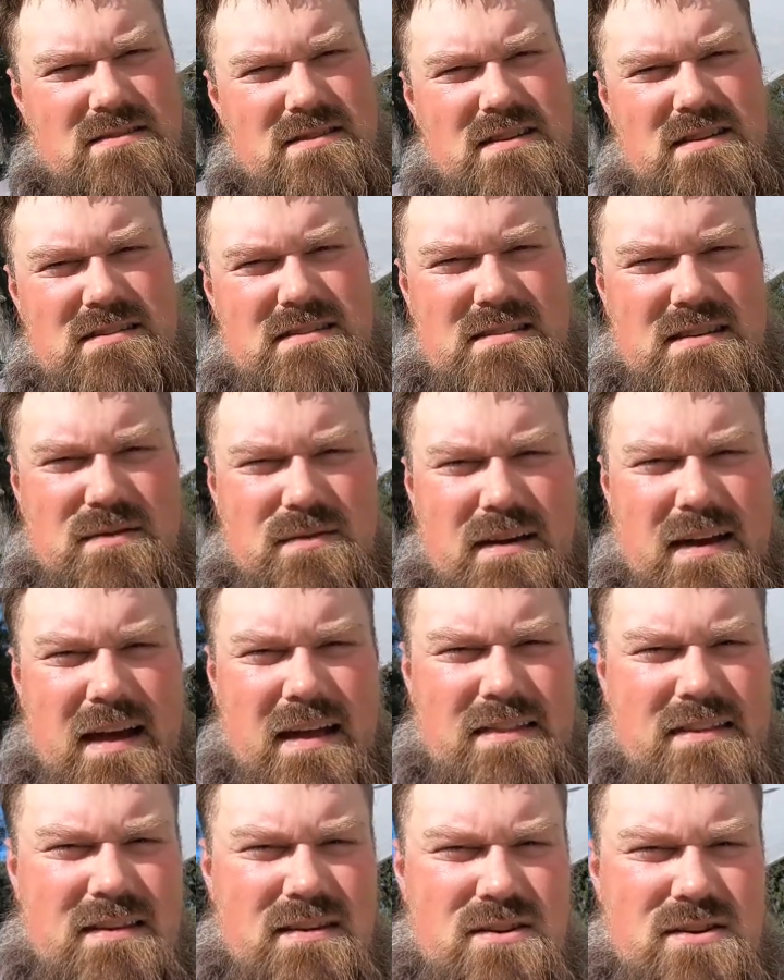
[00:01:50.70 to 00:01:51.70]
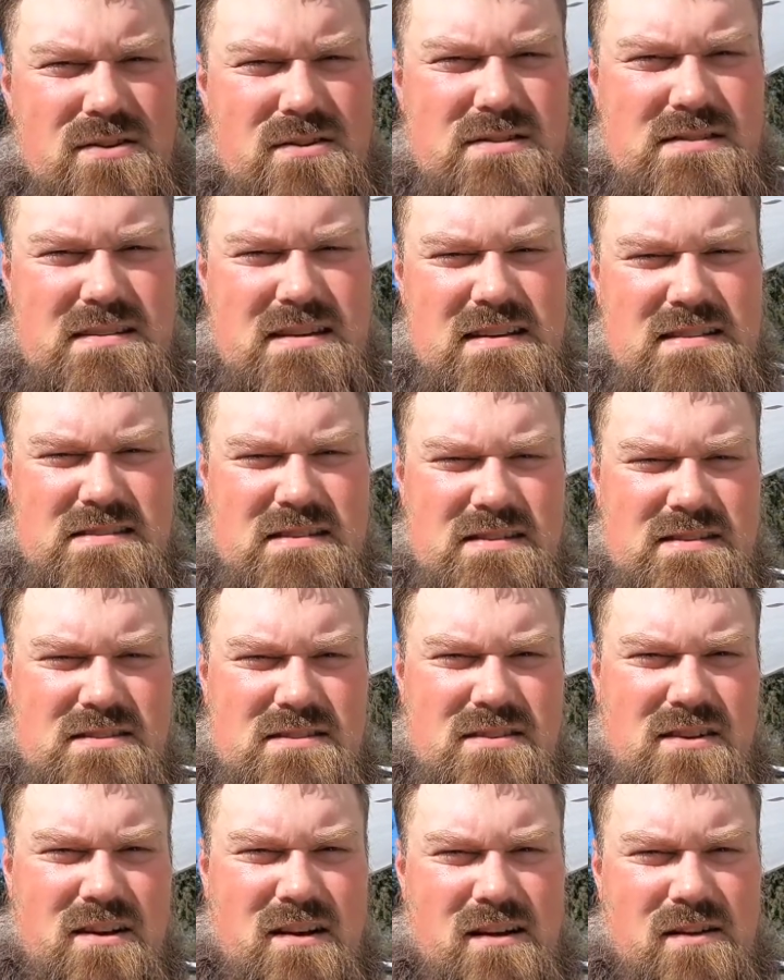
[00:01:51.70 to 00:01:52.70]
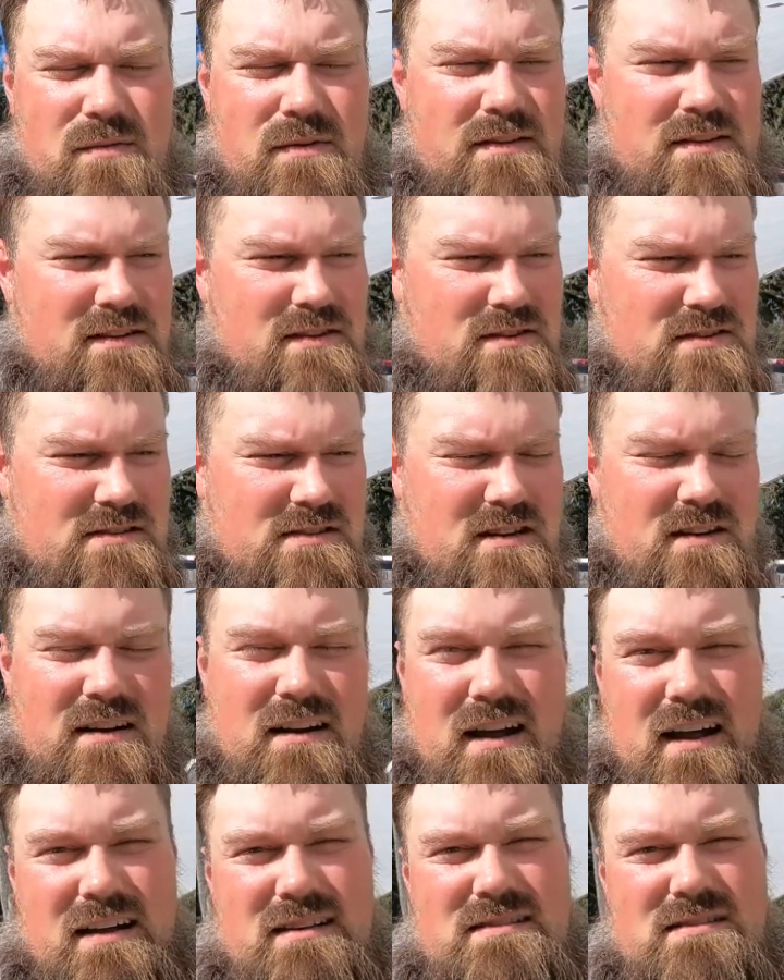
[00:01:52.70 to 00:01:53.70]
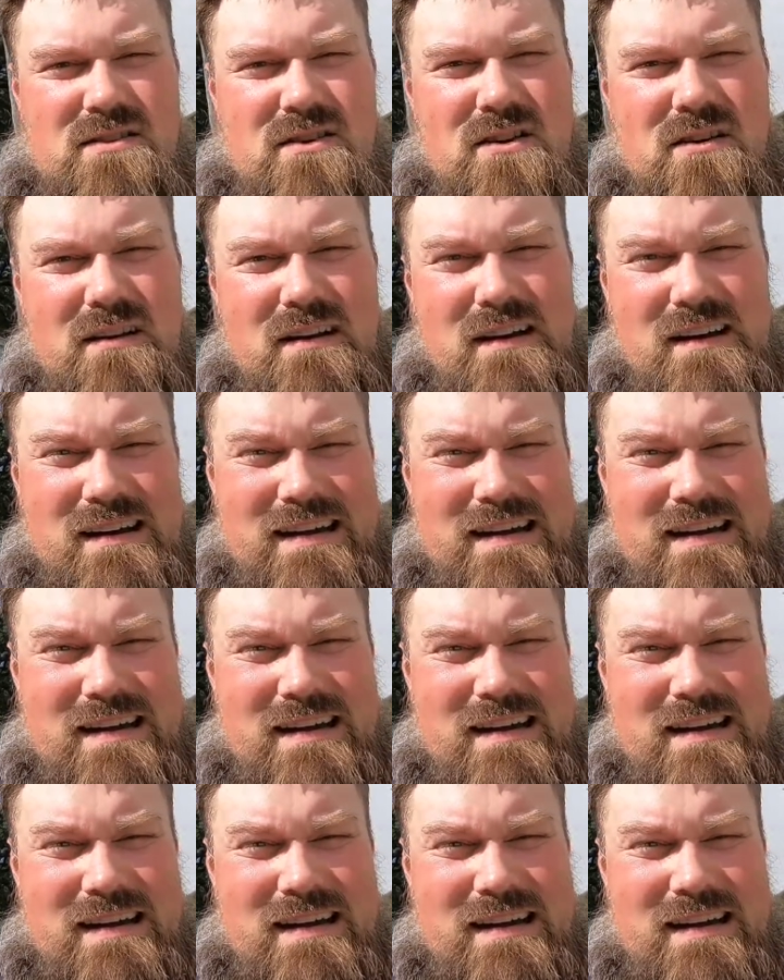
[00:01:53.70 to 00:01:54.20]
you can see, we got the new seats installed with the new center console.